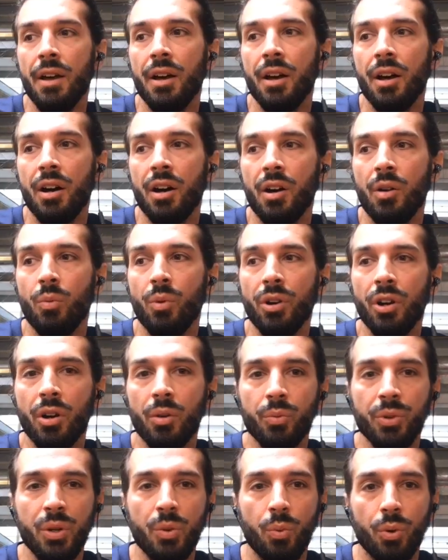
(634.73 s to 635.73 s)
What are
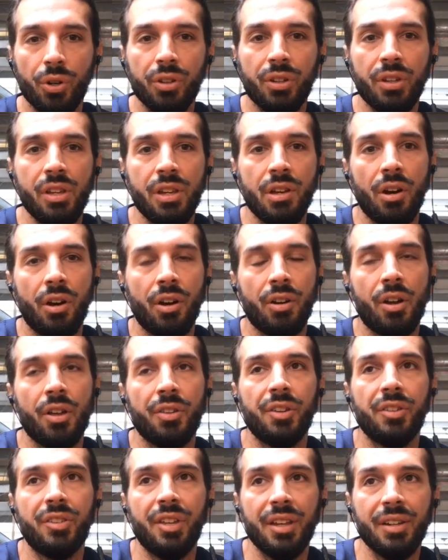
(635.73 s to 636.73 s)
we working on
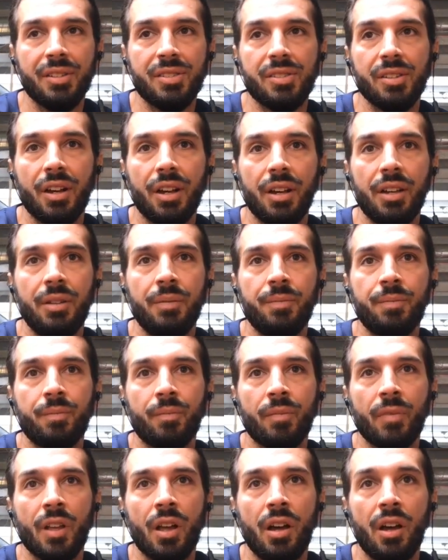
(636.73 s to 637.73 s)
the tech side
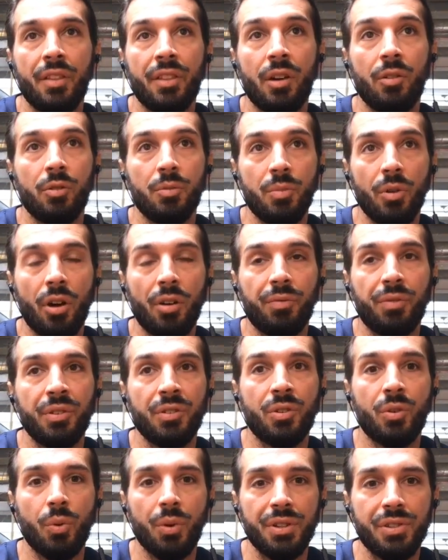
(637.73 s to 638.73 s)
that we'll be offering
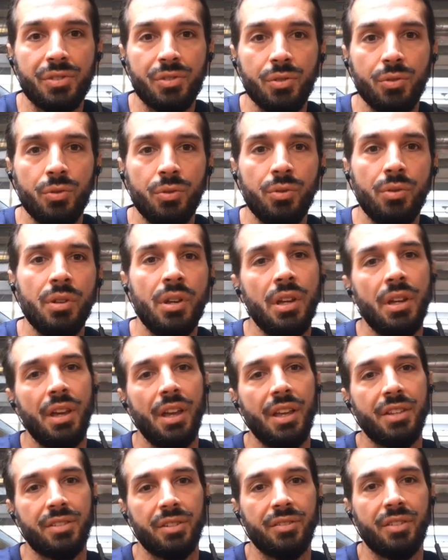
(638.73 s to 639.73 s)
quite soon
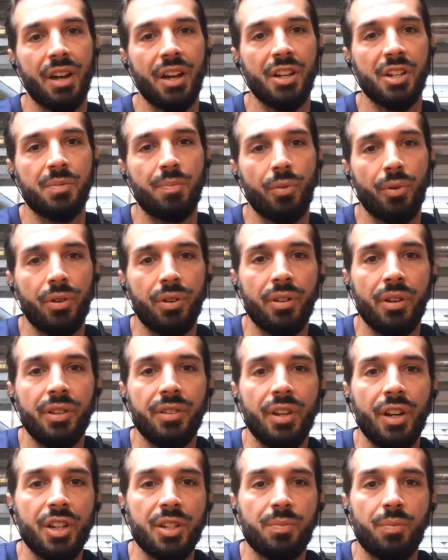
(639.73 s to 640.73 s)
is a dashboard
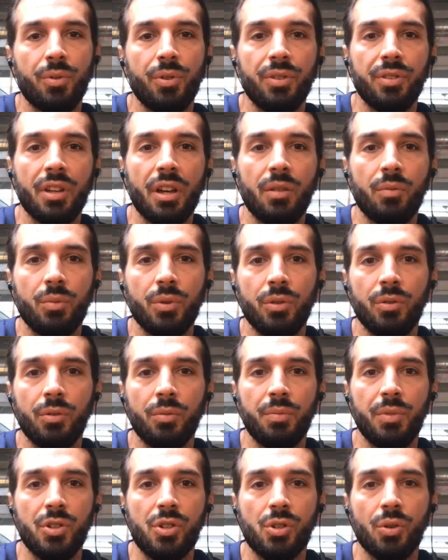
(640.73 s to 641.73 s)
that we will
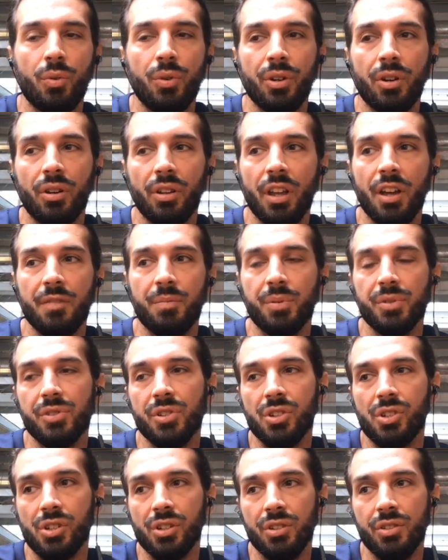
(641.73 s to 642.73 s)
be showing our live
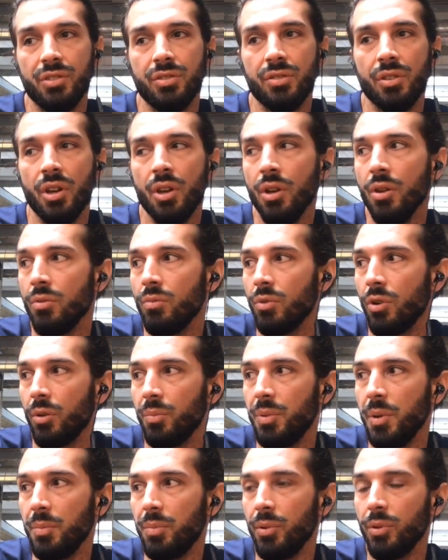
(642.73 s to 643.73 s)
positions, or
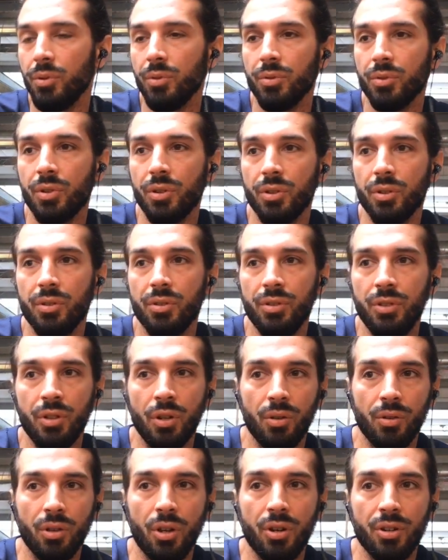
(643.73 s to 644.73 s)
people could
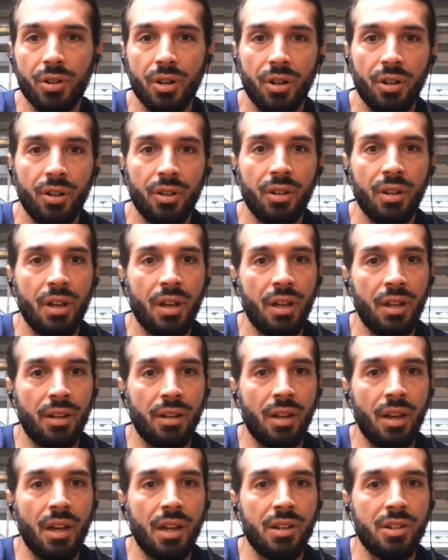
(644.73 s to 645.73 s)
log on
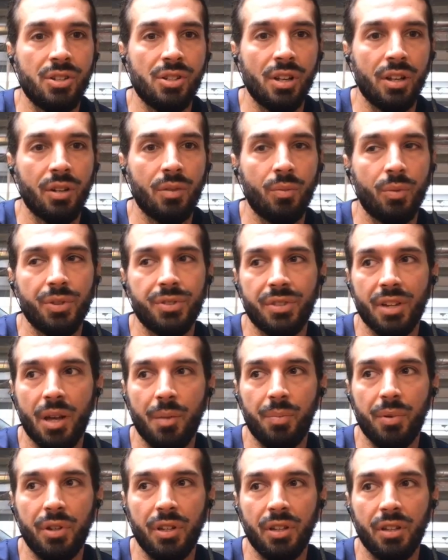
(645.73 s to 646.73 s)
and check what's
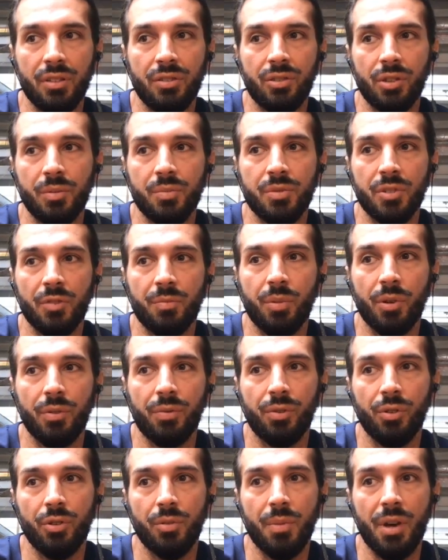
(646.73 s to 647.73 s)
happening in terms of
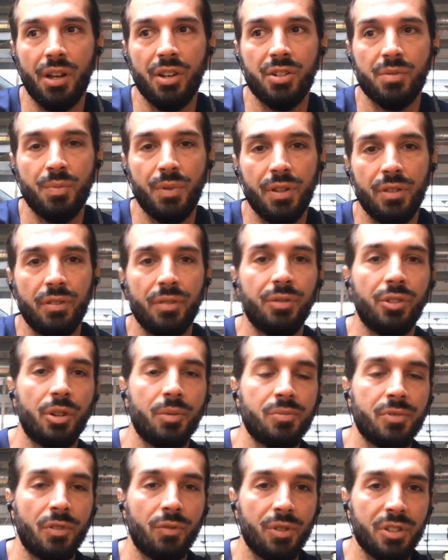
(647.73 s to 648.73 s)
portfolio management, in
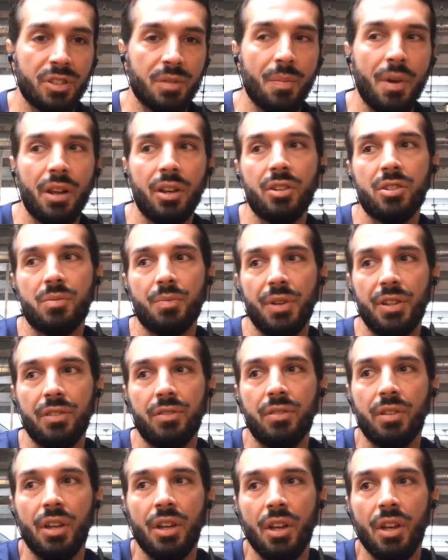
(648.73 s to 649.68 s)
terms of risk management,